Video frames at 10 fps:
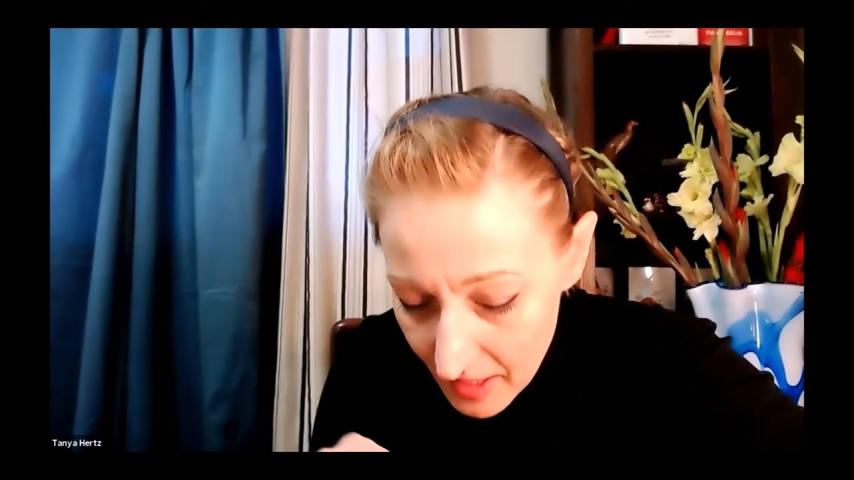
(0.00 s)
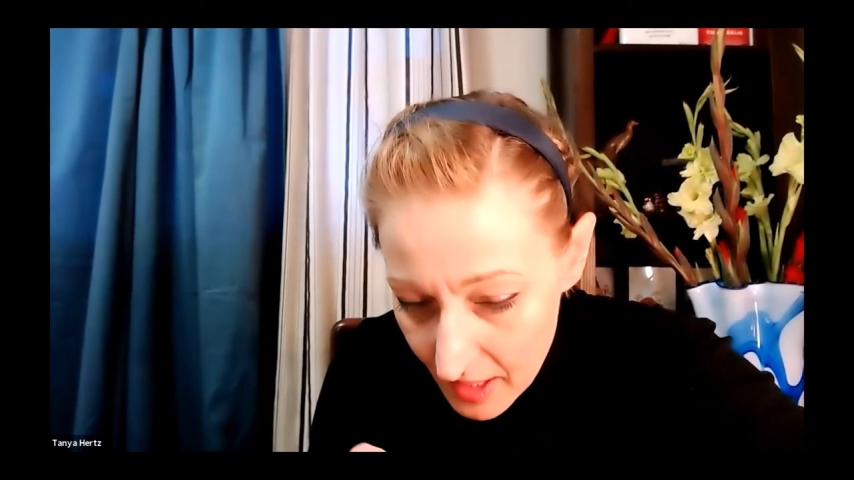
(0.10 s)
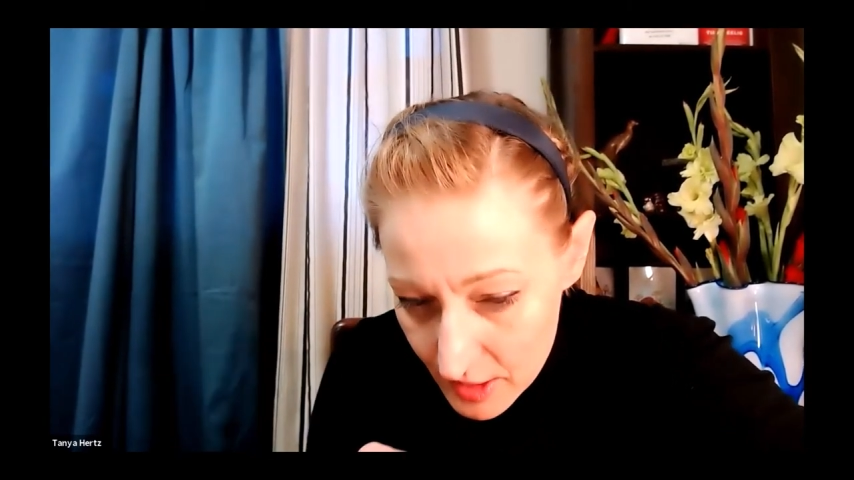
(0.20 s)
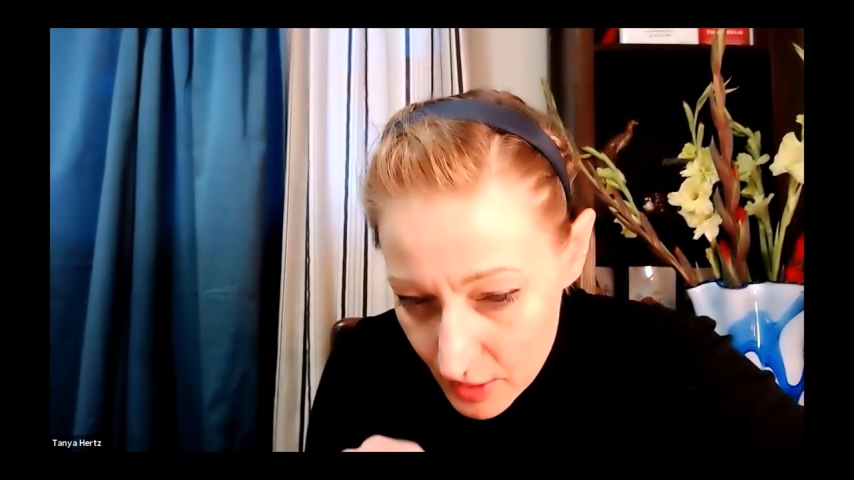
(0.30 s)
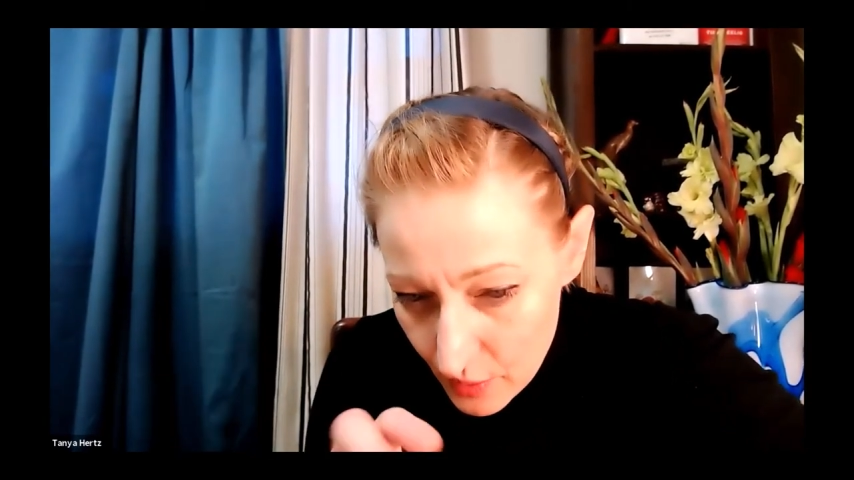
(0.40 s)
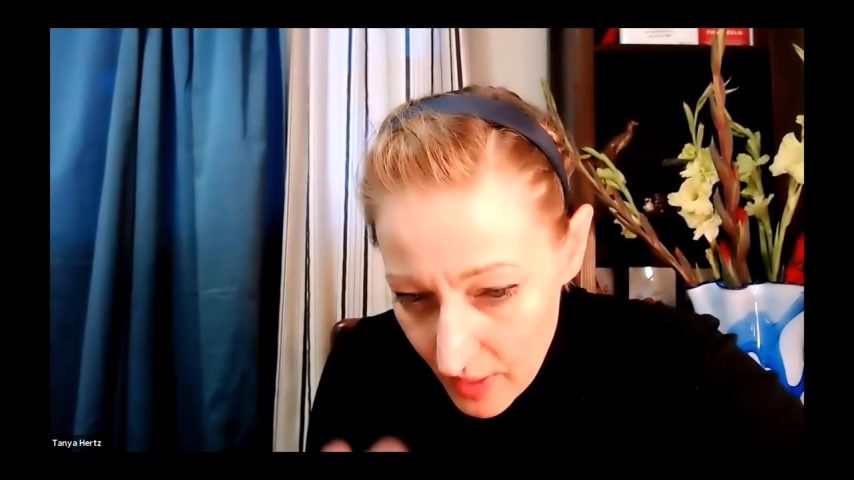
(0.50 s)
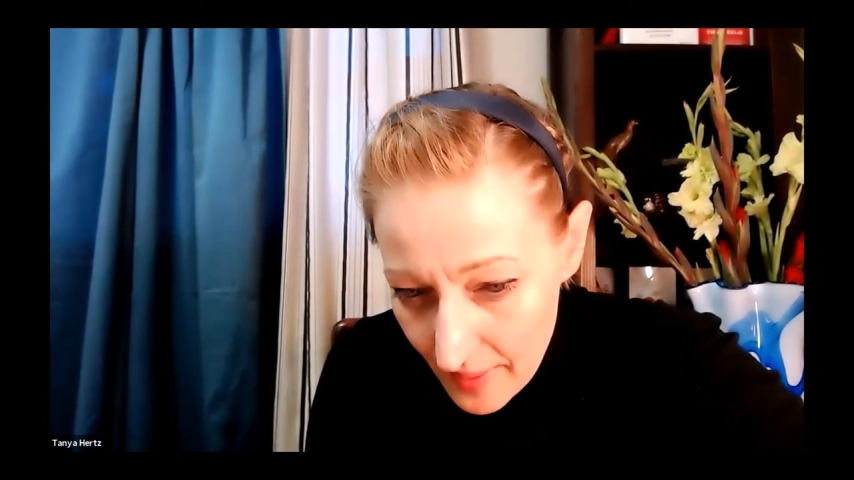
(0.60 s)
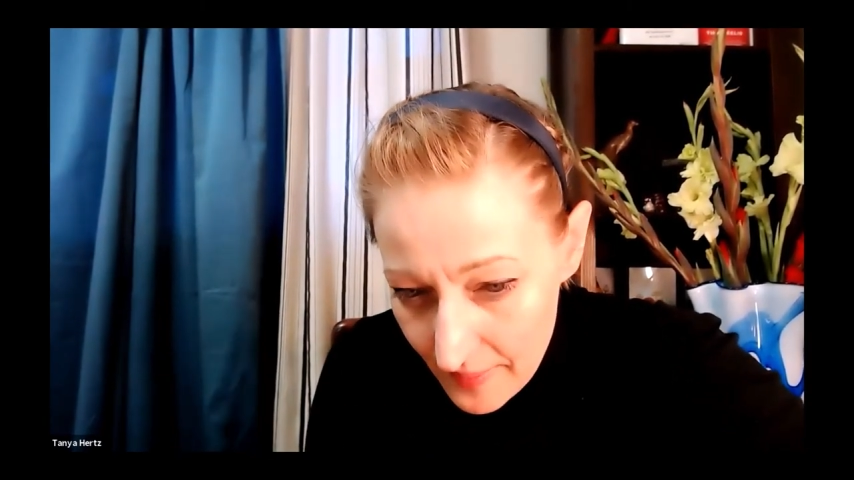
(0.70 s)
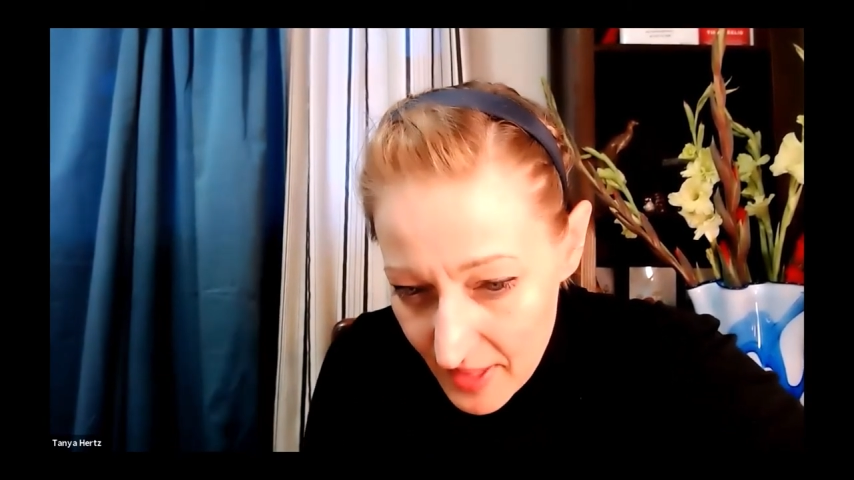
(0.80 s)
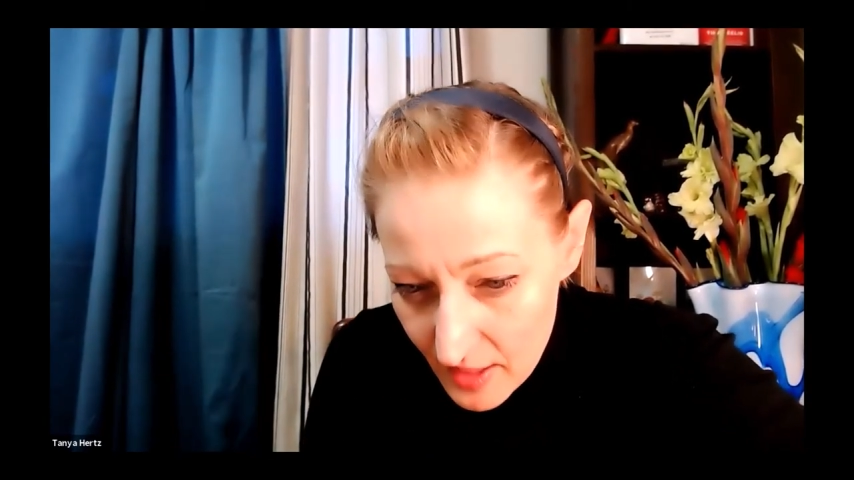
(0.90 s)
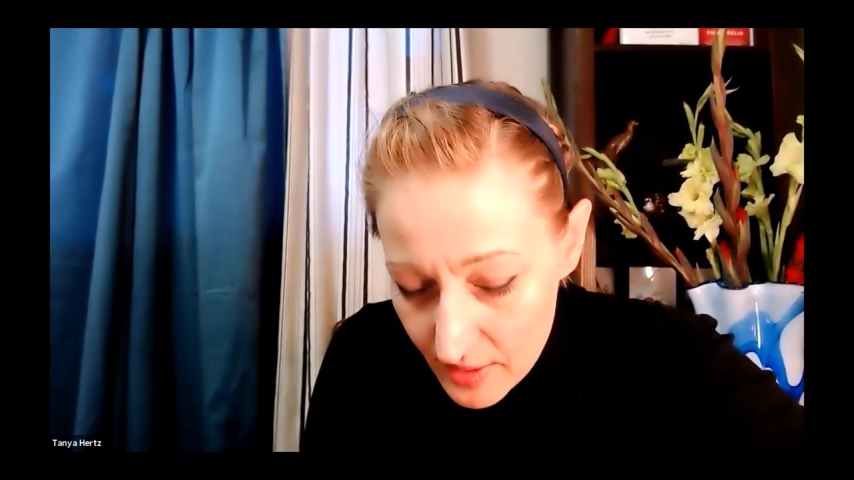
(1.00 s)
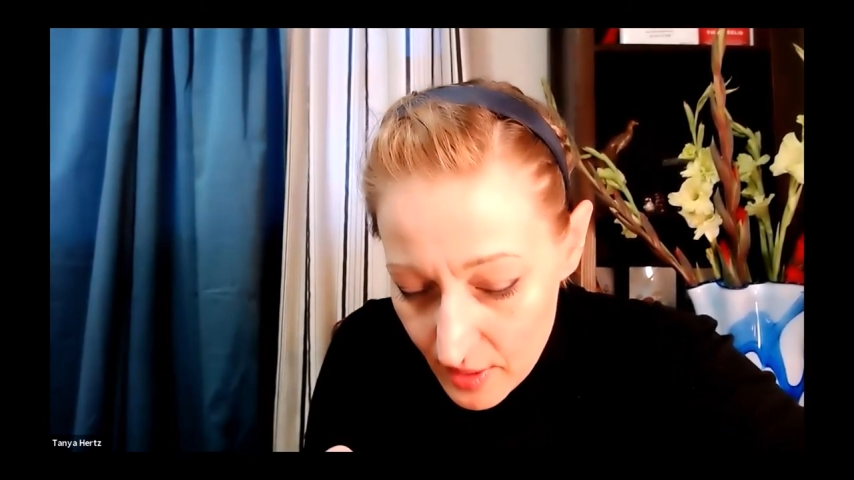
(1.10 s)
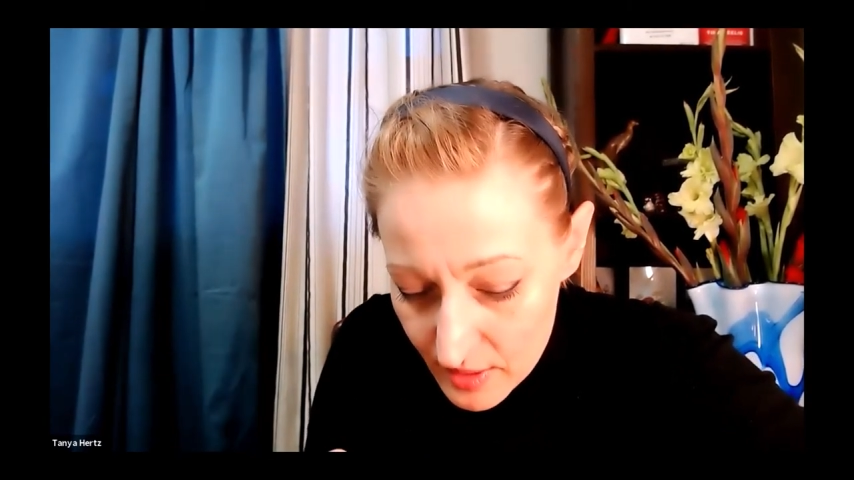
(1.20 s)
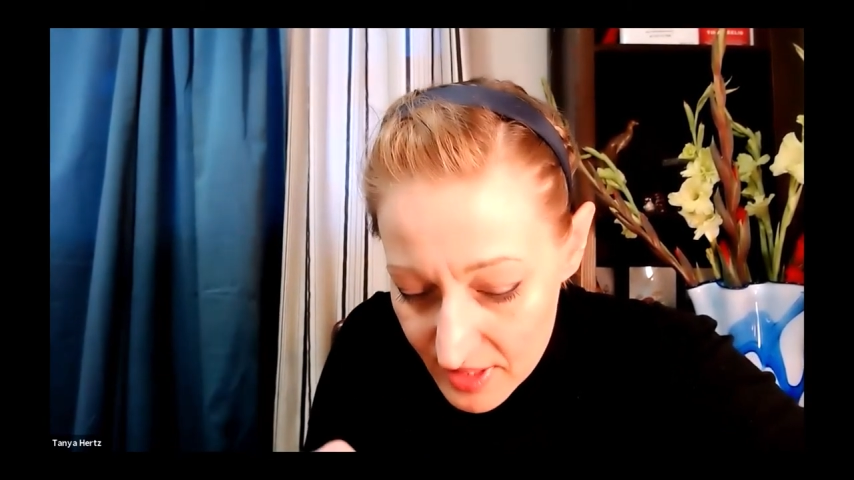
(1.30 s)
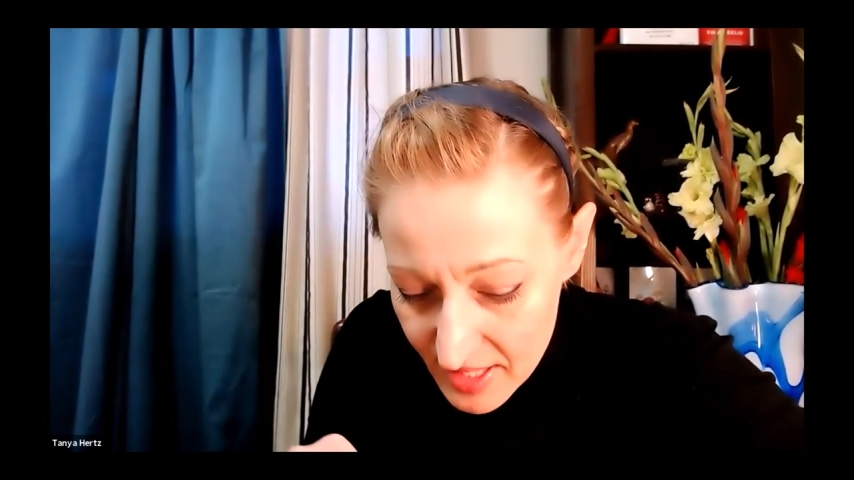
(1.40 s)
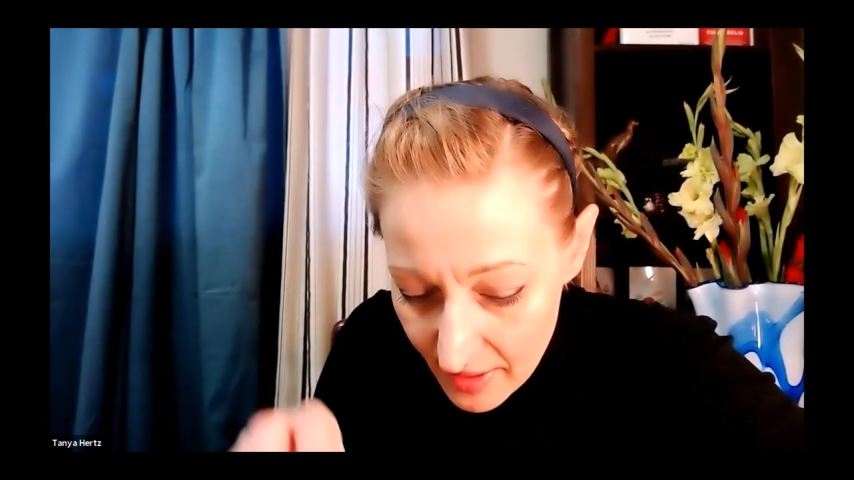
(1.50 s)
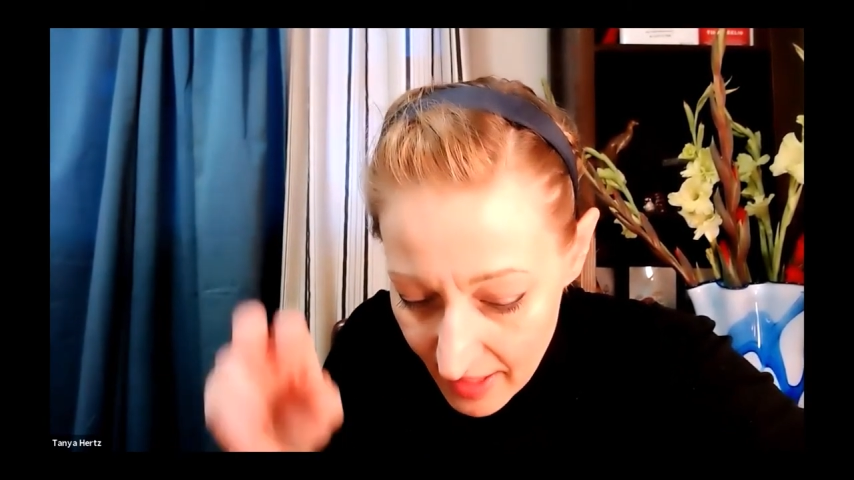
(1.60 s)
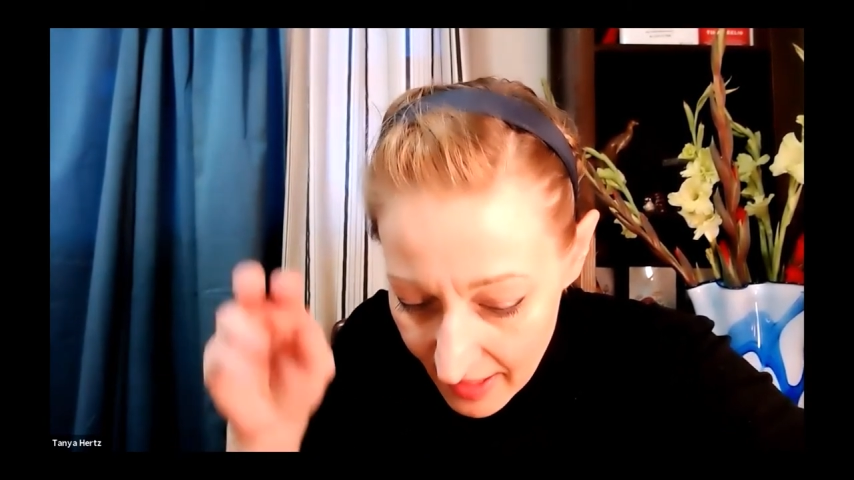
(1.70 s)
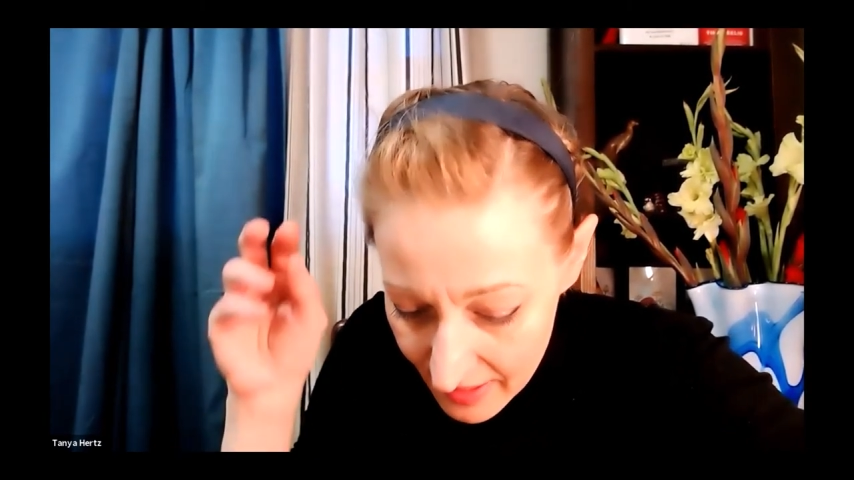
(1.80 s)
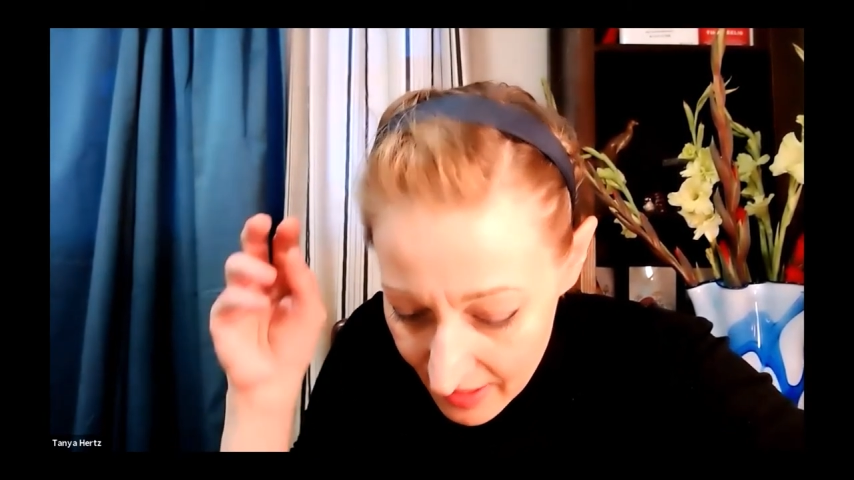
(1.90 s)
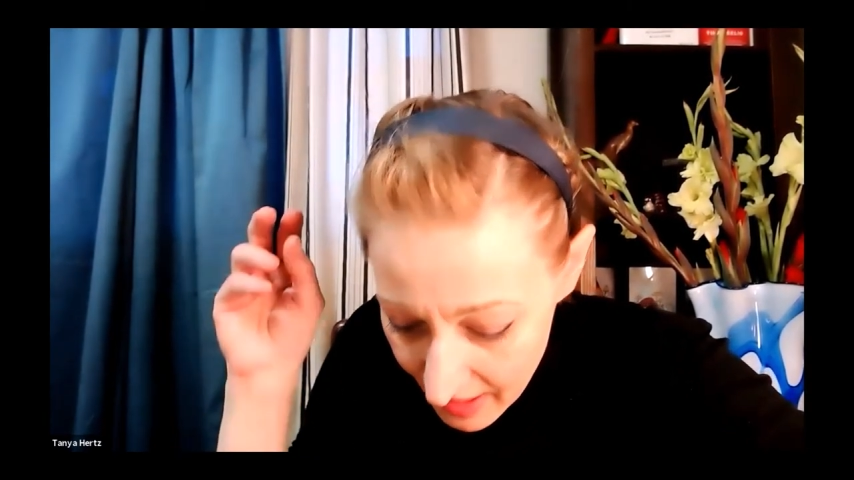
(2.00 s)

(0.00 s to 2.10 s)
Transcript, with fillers: so grab the, those there and